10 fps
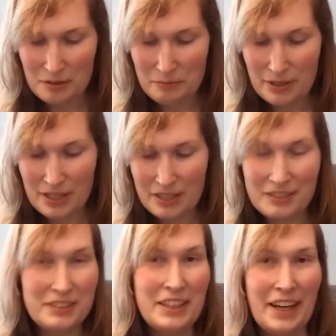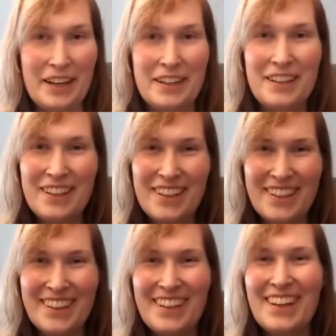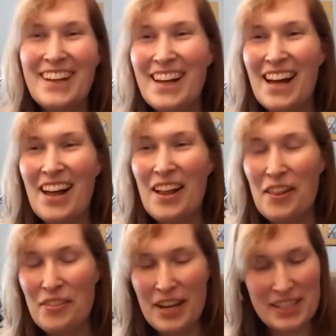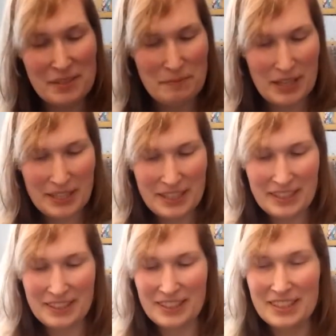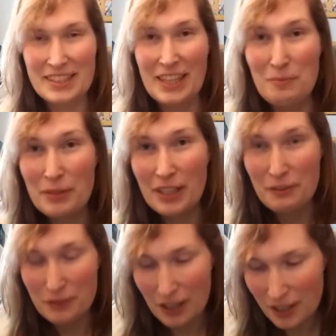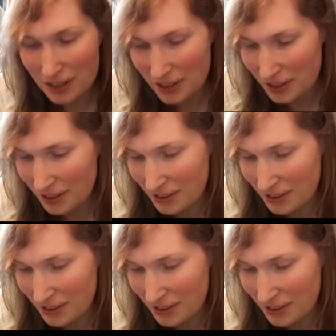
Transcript: but yeah, that's the amp that I've got,